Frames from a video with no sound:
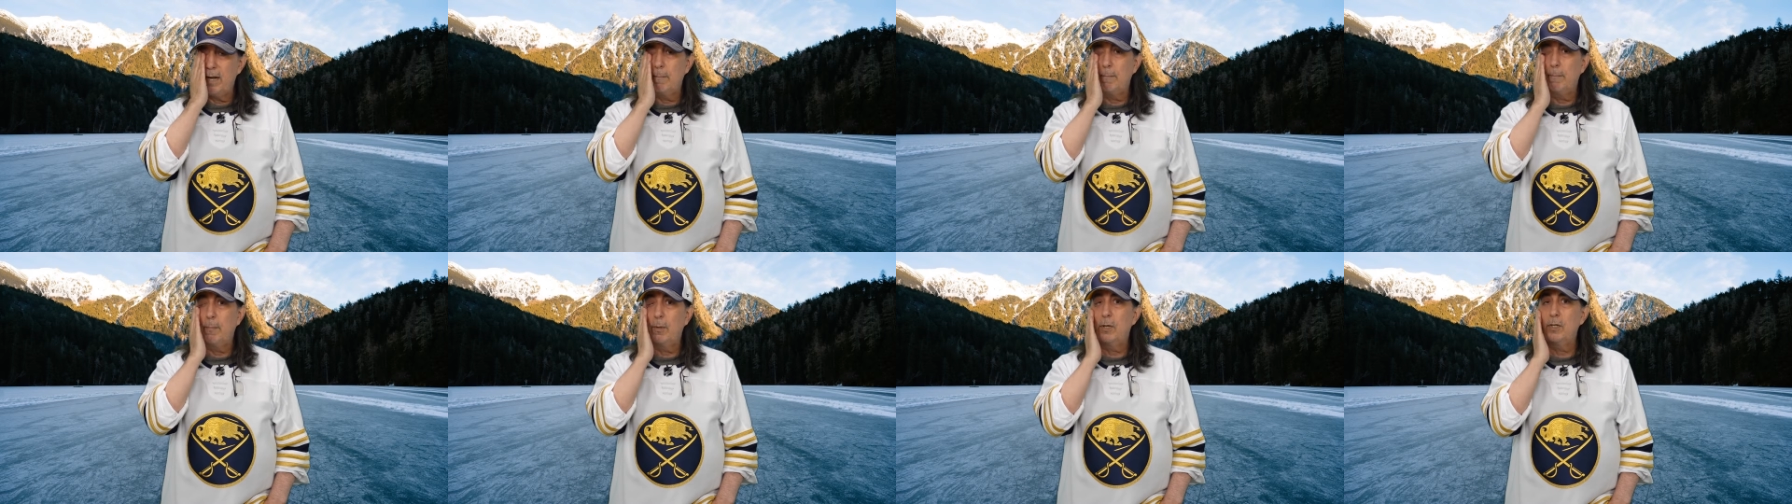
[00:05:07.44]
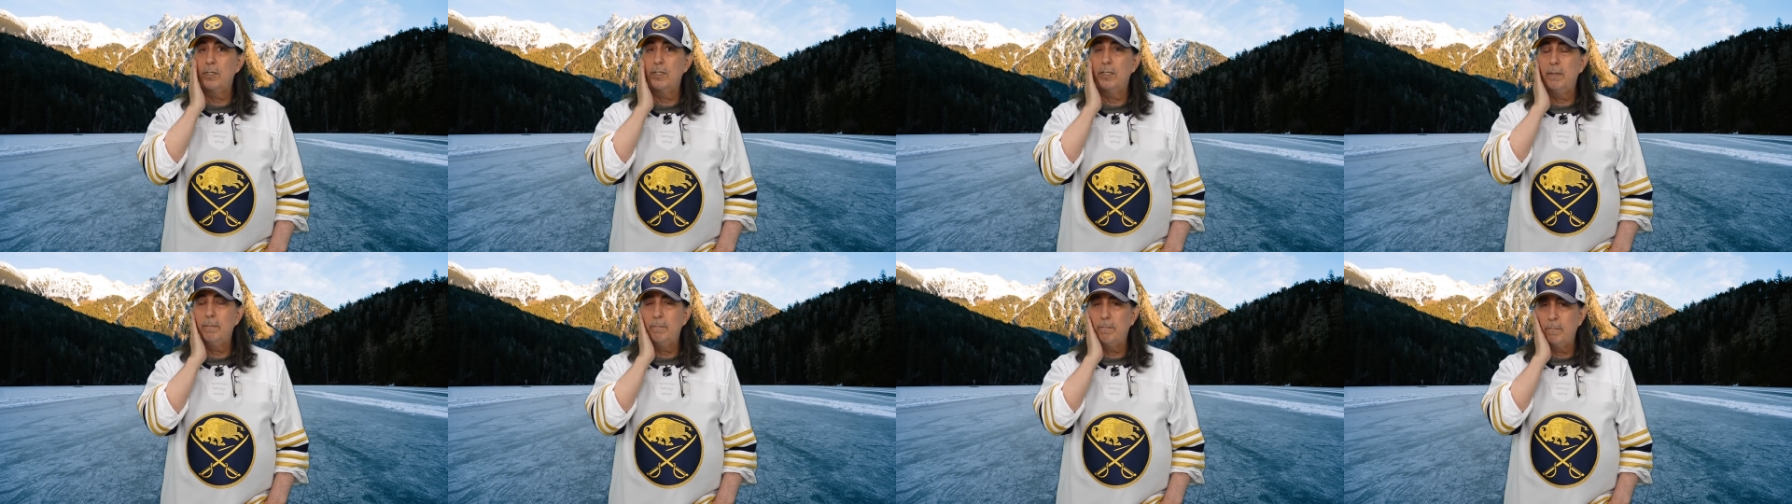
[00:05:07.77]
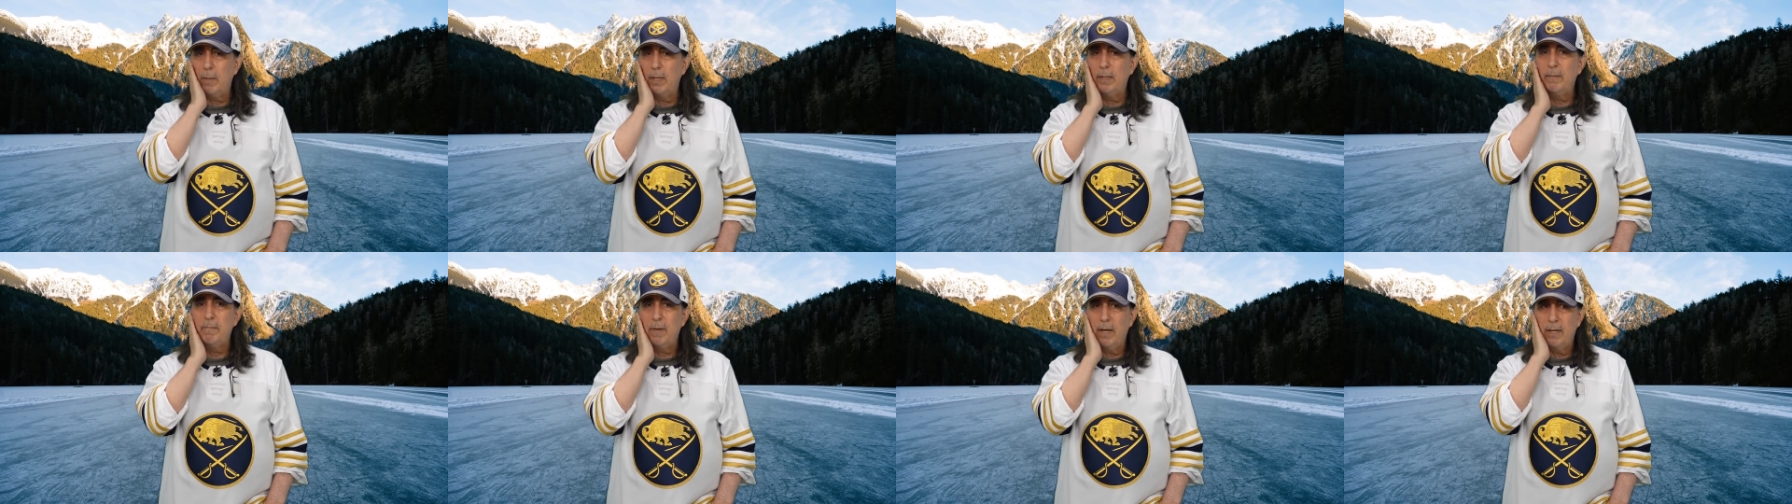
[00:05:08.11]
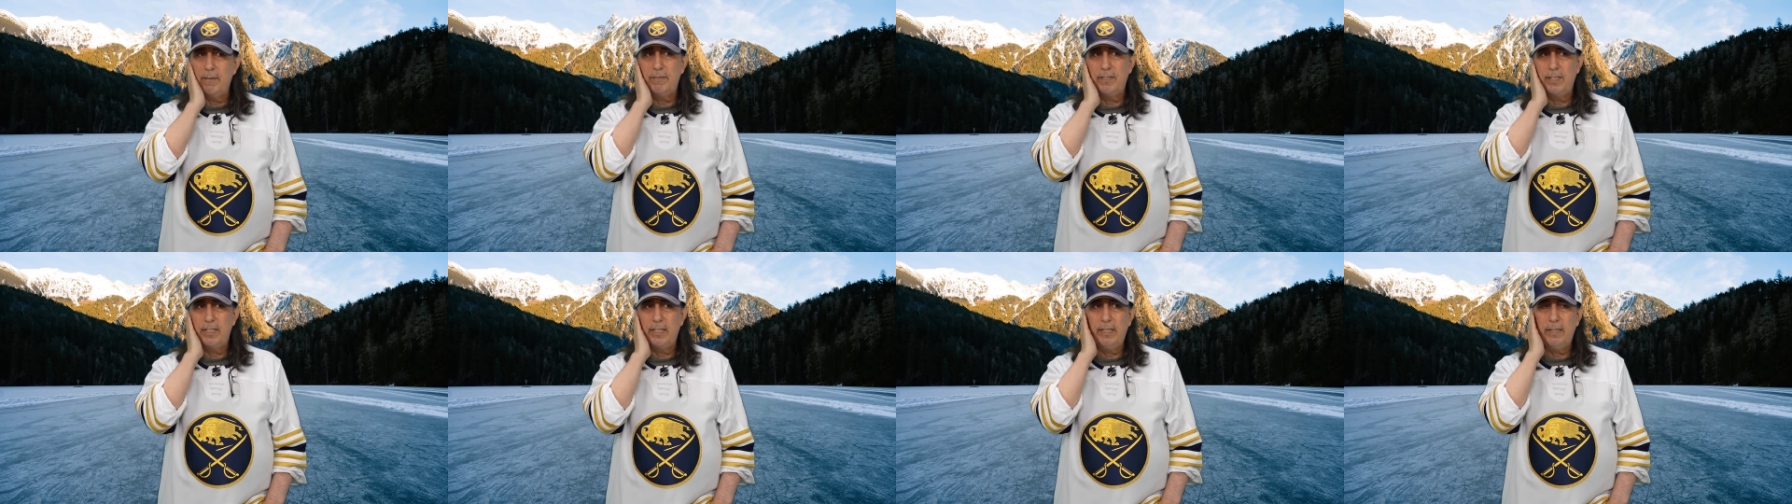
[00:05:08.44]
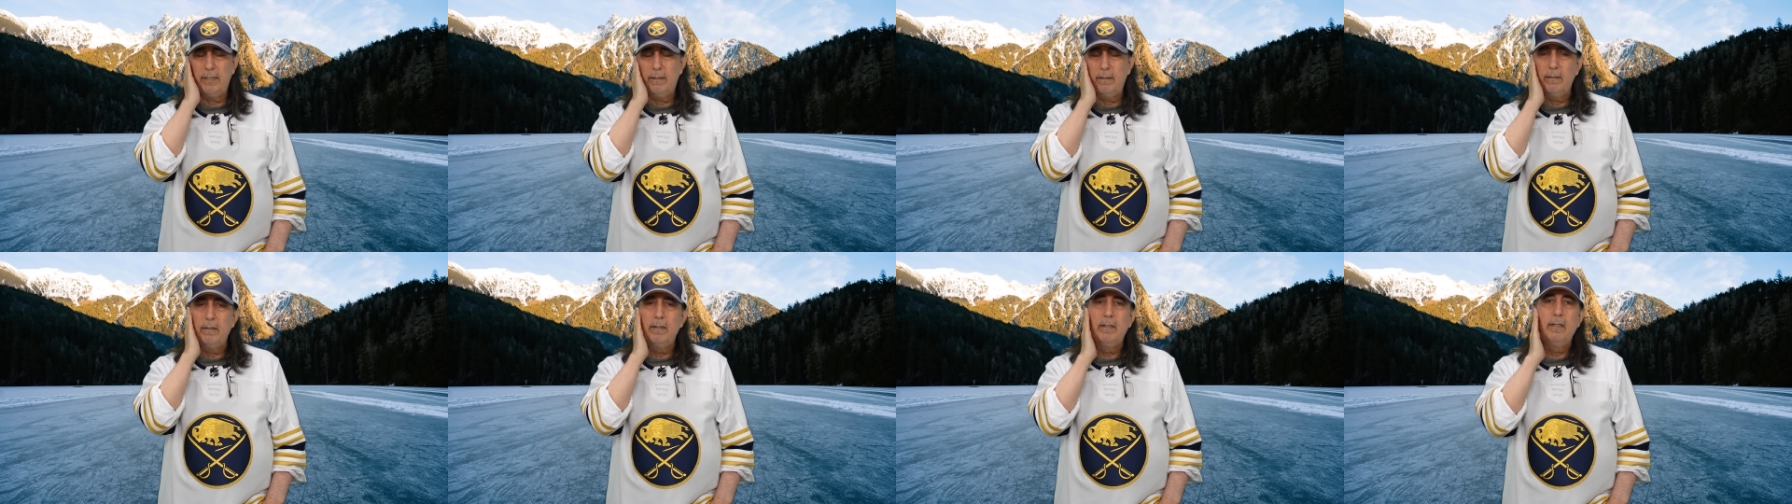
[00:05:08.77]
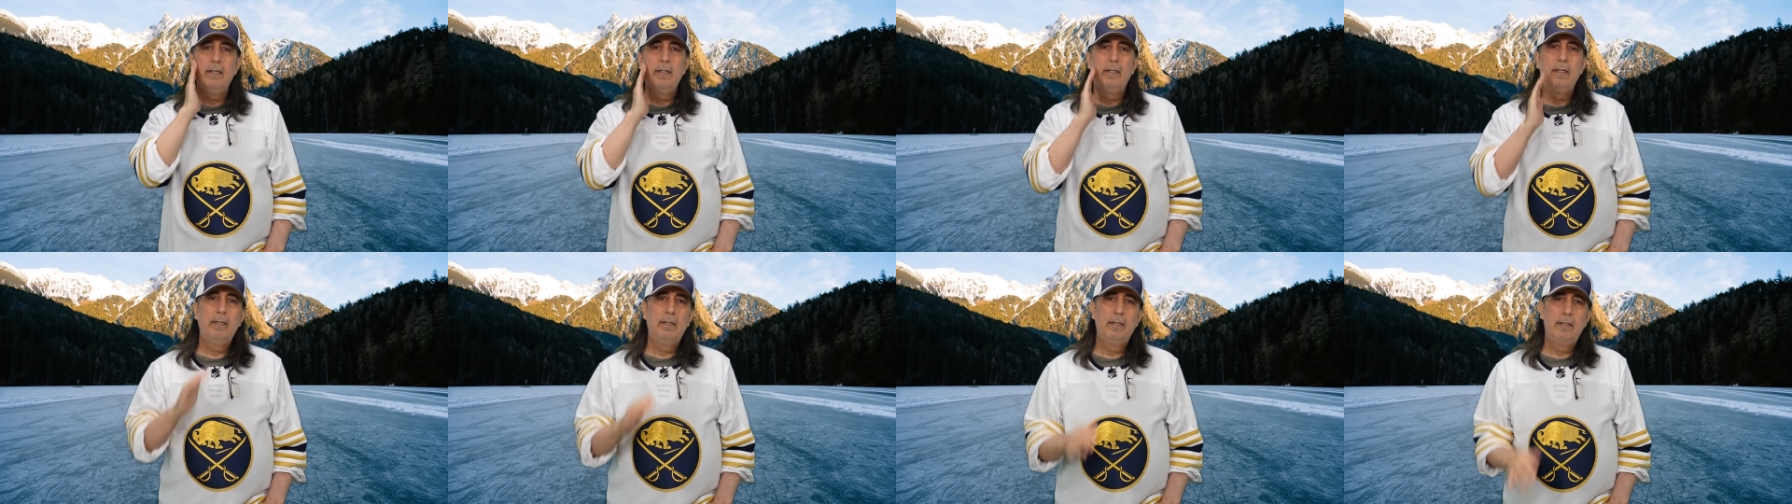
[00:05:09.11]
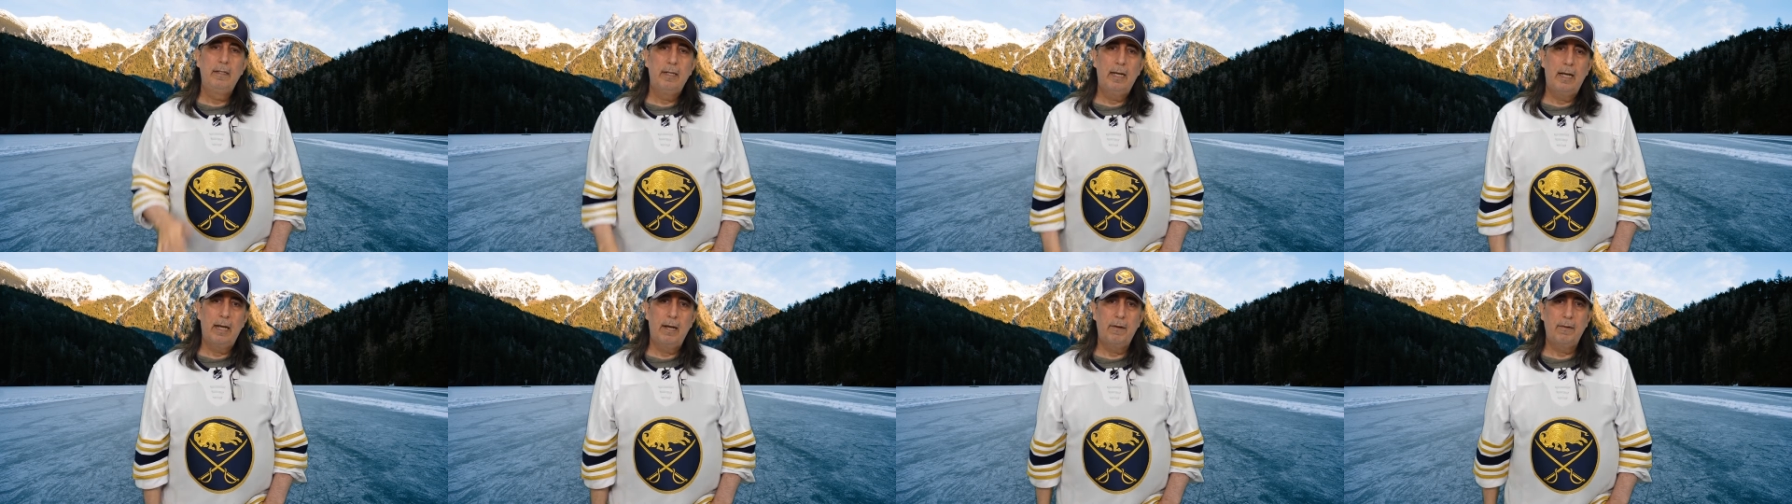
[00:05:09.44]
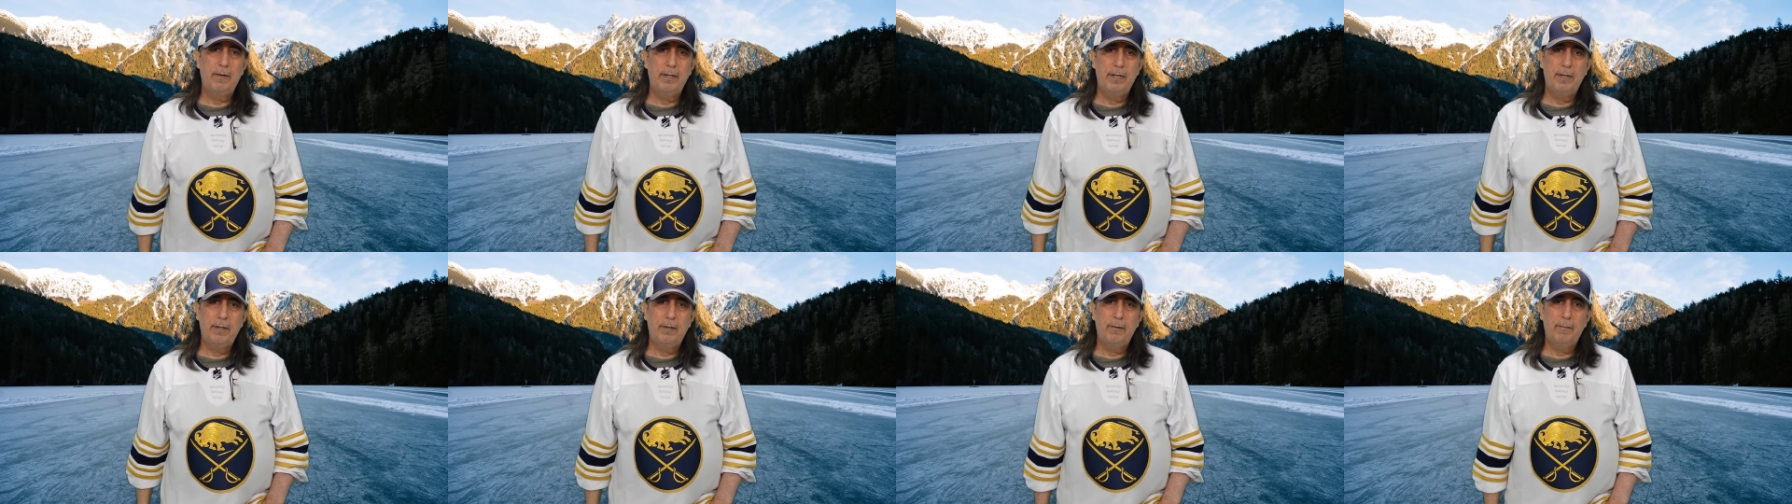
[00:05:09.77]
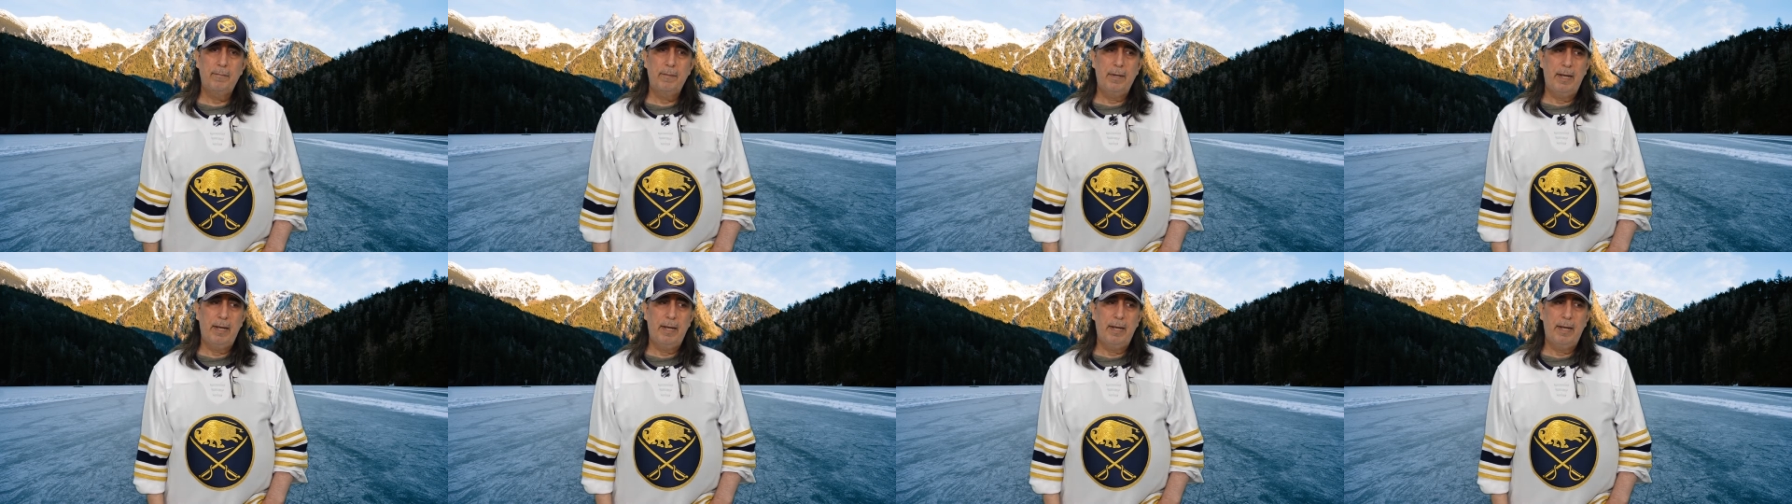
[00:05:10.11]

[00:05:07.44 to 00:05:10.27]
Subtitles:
in person, but I've seen out here.